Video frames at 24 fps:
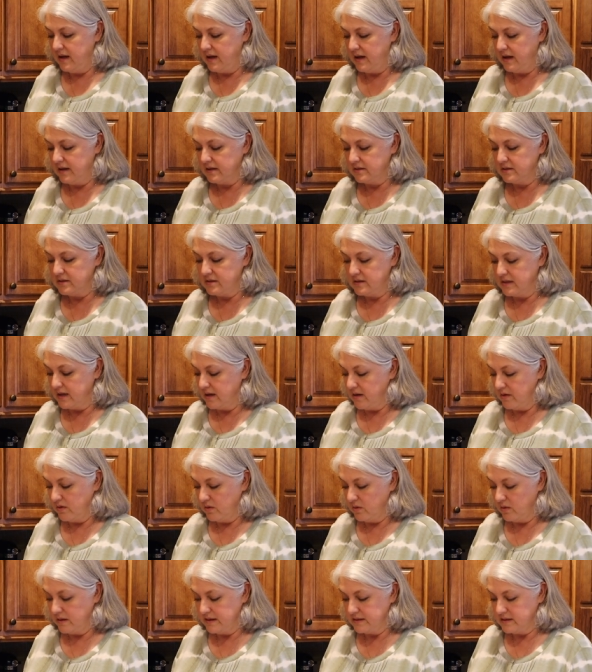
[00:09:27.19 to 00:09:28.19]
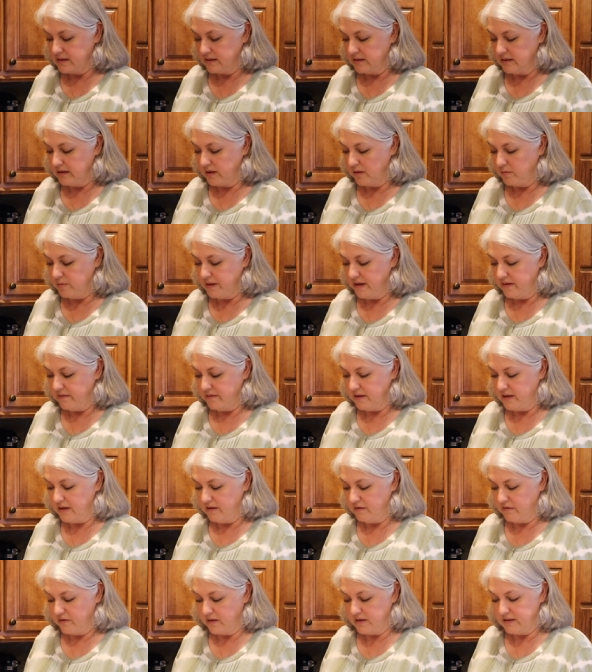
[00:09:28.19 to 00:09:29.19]
And so it's a little bit of a
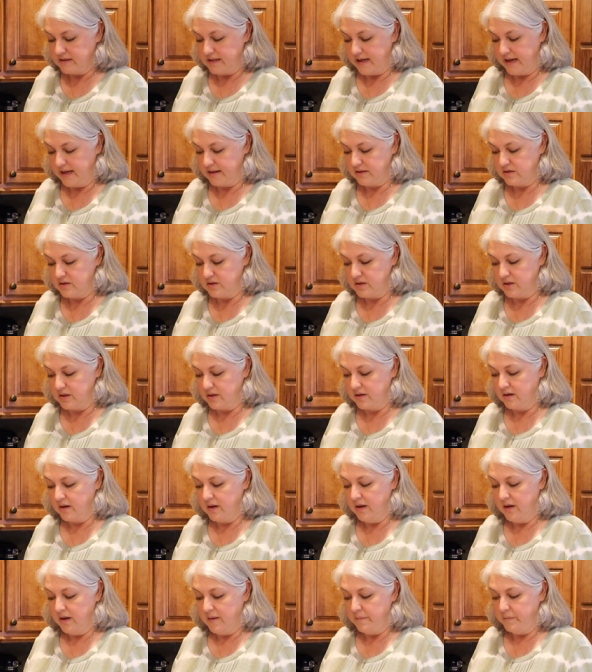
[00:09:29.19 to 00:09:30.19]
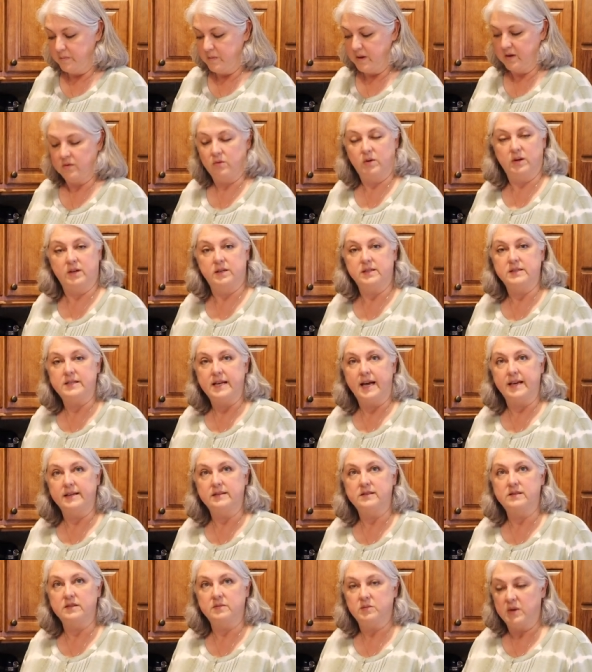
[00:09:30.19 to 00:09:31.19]
different texture. But we're going to
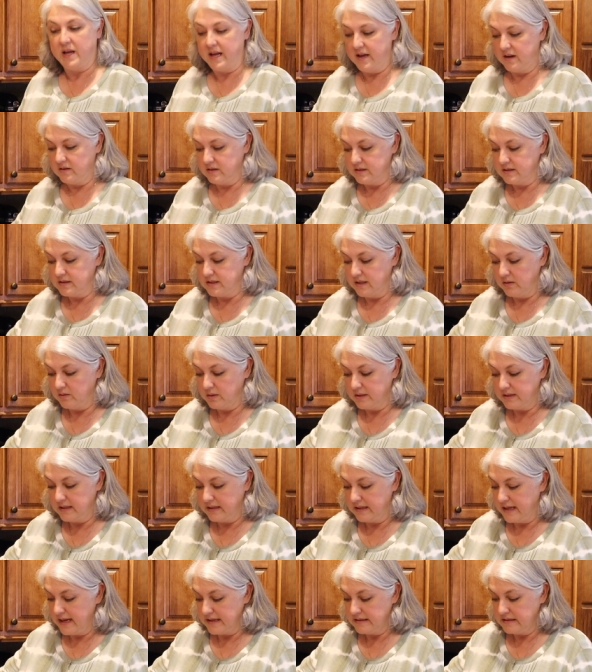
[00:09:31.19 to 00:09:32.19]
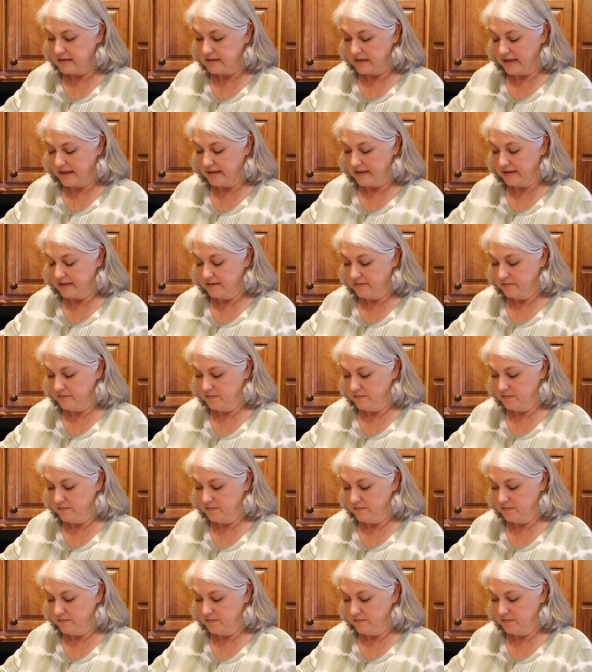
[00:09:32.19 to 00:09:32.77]
taste them now and see what they taste like.